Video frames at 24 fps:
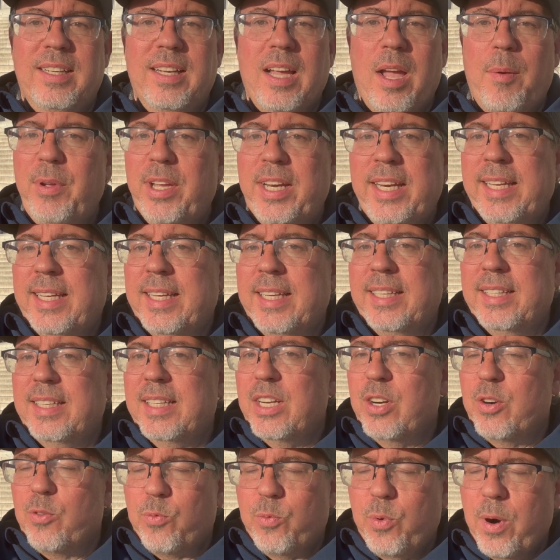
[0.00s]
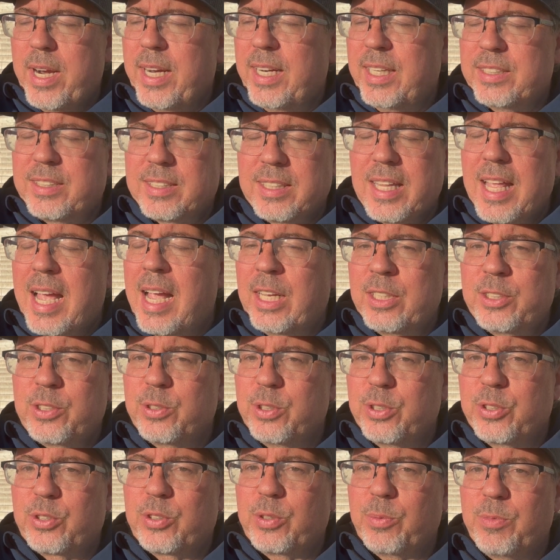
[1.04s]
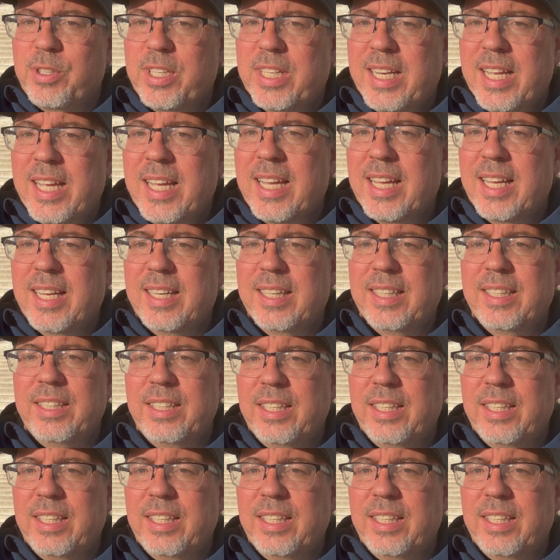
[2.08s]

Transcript: I mean, he had raised Lazarus from the dead.